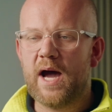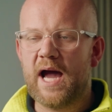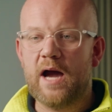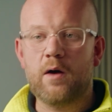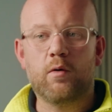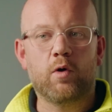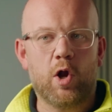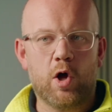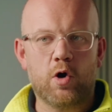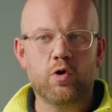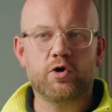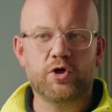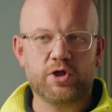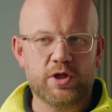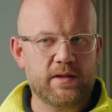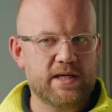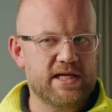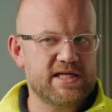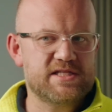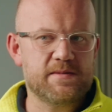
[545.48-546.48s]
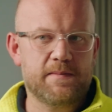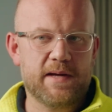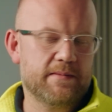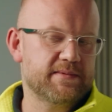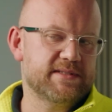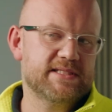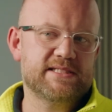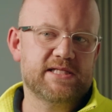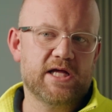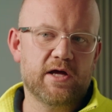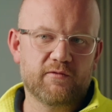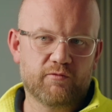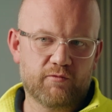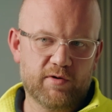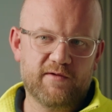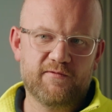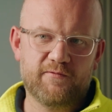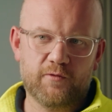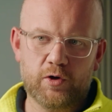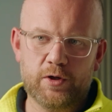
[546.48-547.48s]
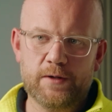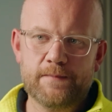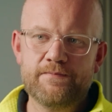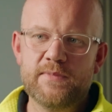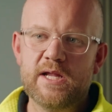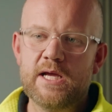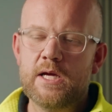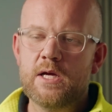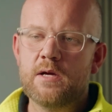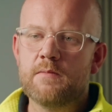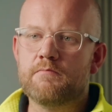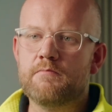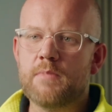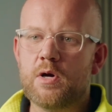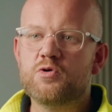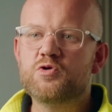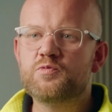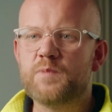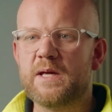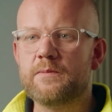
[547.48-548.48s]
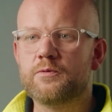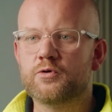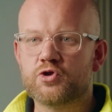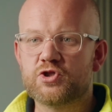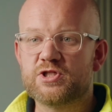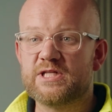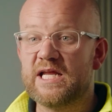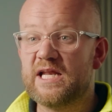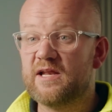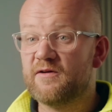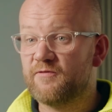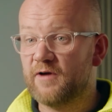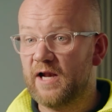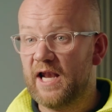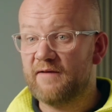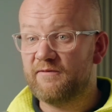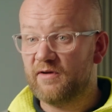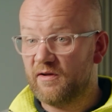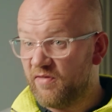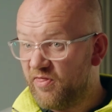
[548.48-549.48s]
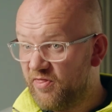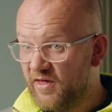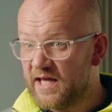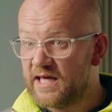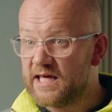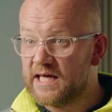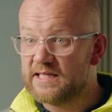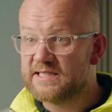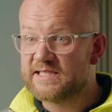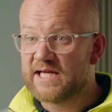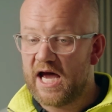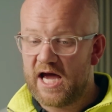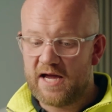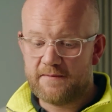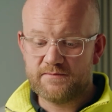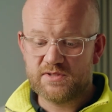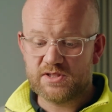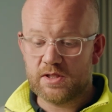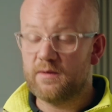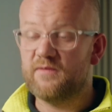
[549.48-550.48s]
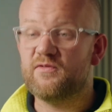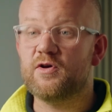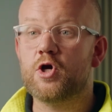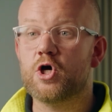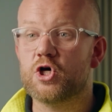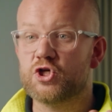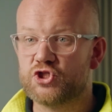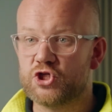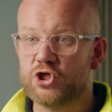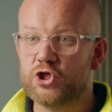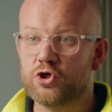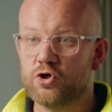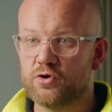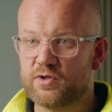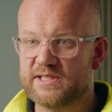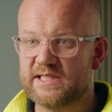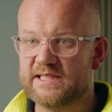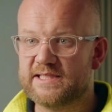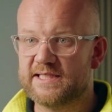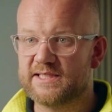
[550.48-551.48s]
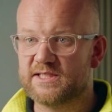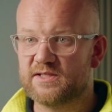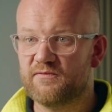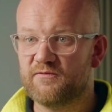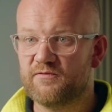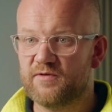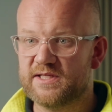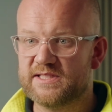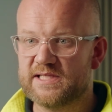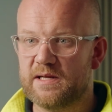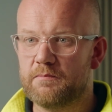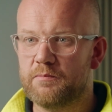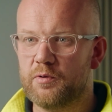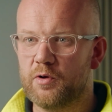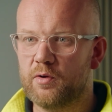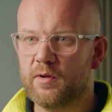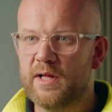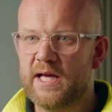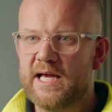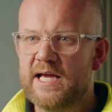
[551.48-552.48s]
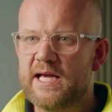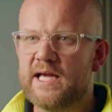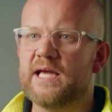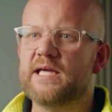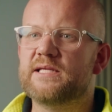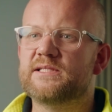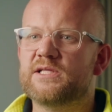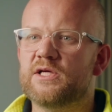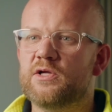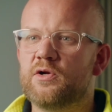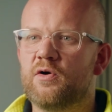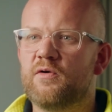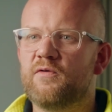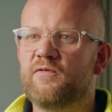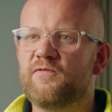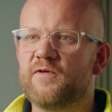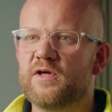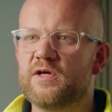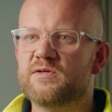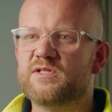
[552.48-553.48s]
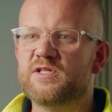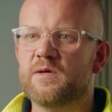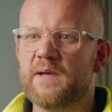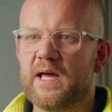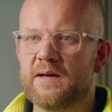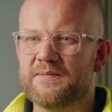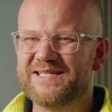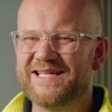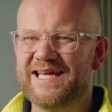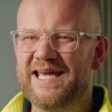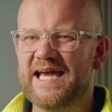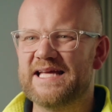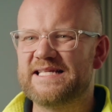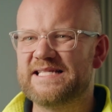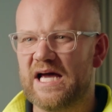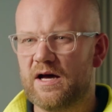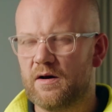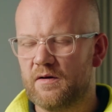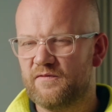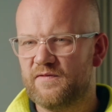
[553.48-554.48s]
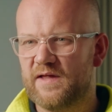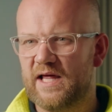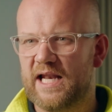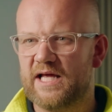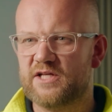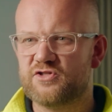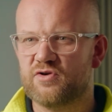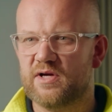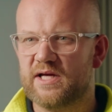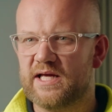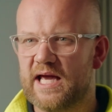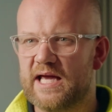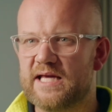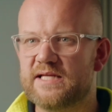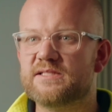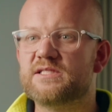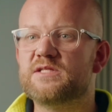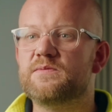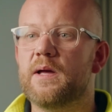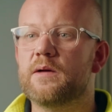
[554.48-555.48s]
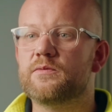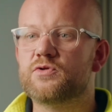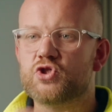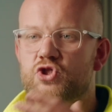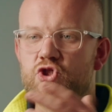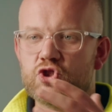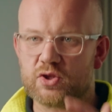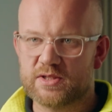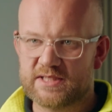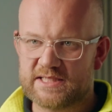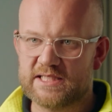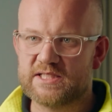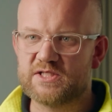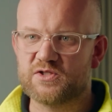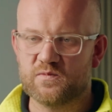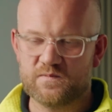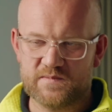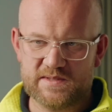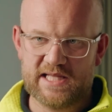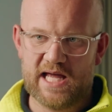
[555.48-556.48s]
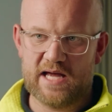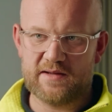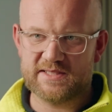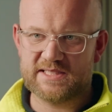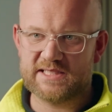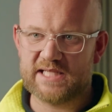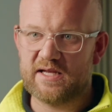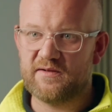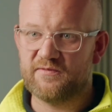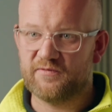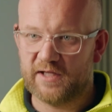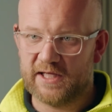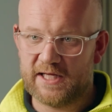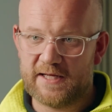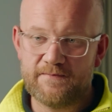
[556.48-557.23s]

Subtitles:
how long do you need to be able to stay off grid for? Most people just need it for a level of thinking time. So if you've got a security system, for example, it's enough for you to be able to get out of the electric gates, to be able to shut systems down safely.